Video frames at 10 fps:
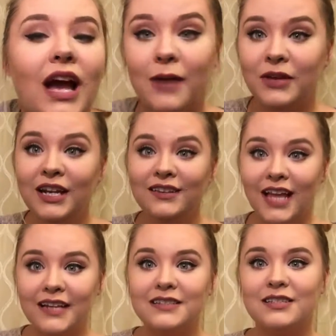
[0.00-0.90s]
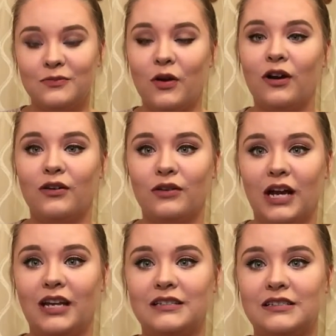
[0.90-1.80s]
I'm getting lights tomorrow,
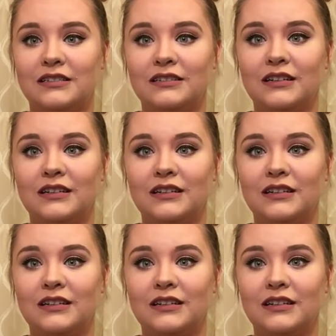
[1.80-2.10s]
guys.